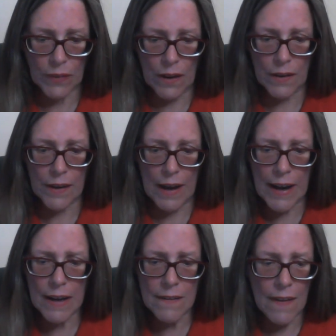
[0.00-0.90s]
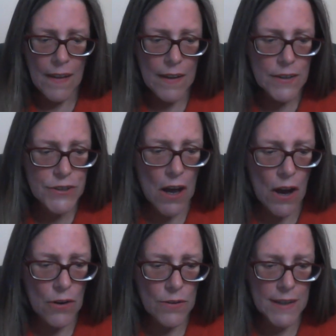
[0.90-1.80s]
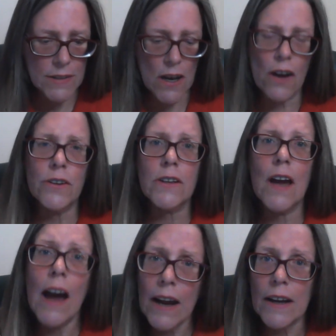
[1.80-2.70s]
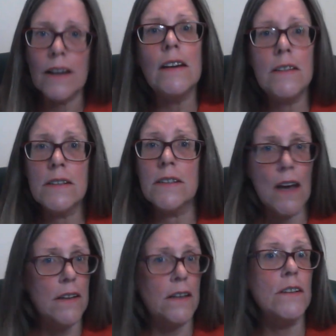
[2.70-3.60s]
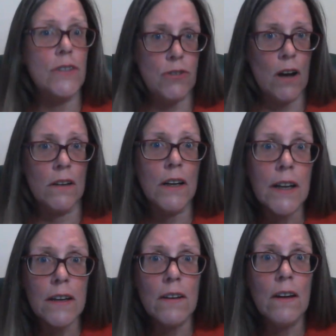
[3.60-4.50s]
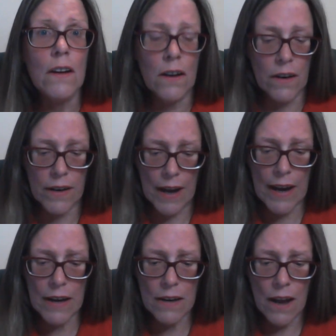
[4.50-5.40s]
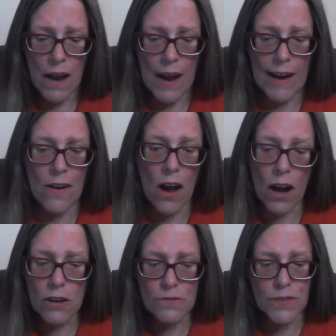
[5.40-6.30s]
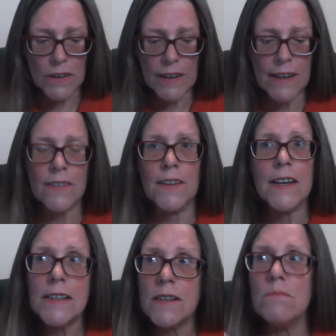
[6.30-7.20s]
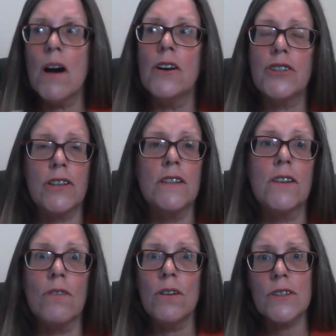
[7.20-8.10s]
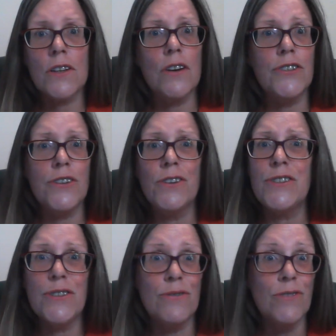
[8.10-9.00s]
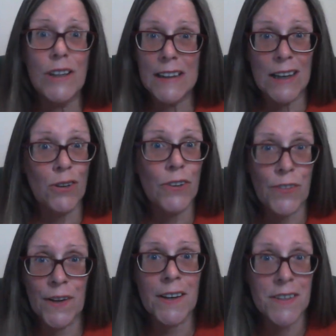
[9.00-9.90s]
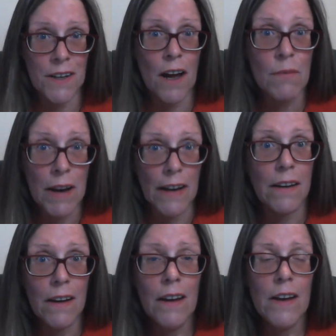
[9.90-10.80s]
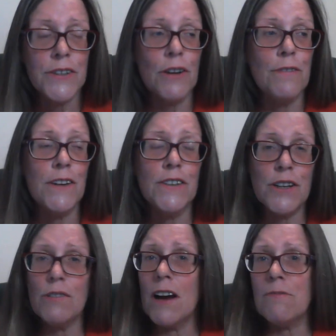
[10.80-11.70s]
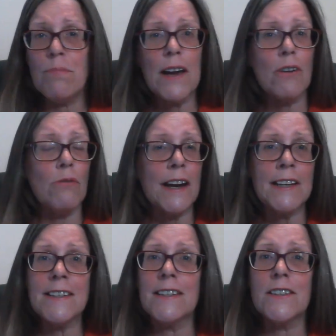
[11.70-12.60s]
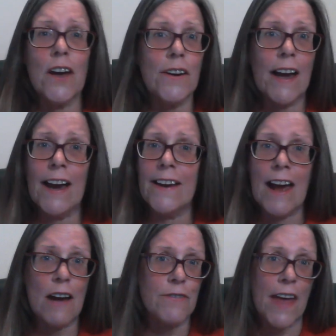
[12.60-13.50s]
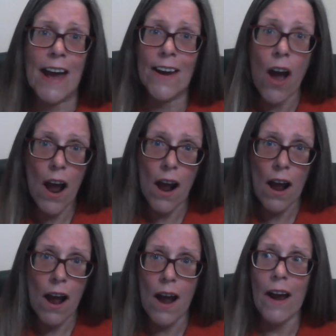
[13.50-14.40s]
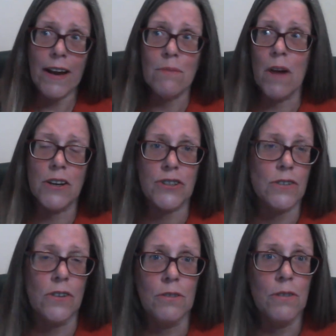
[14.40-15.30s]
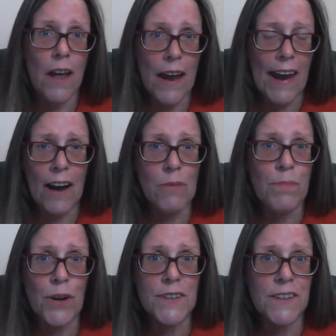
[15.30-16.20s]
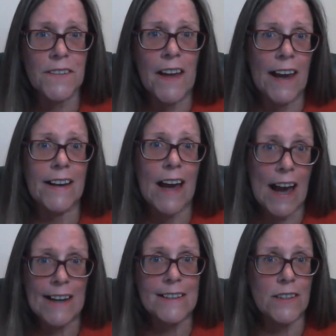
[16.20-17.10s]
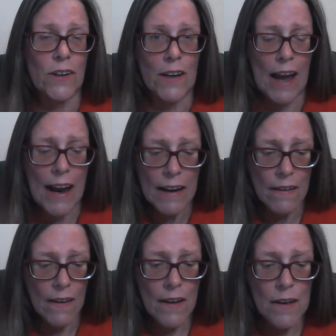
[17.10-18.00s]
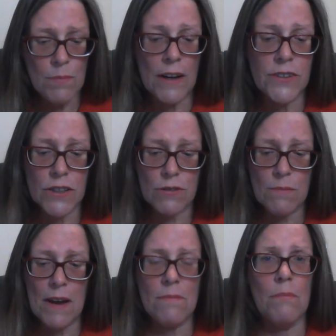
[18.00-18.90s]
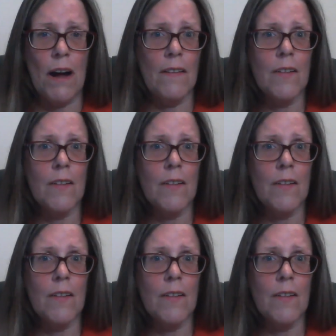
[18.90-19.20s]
Okay? So it's okay to say that you're struggling. Okay? And hopefully these emotions also due to really good things coming. So if you do have big wins, it's okay to have that ah emotional outburst in that case, okay? But just remember,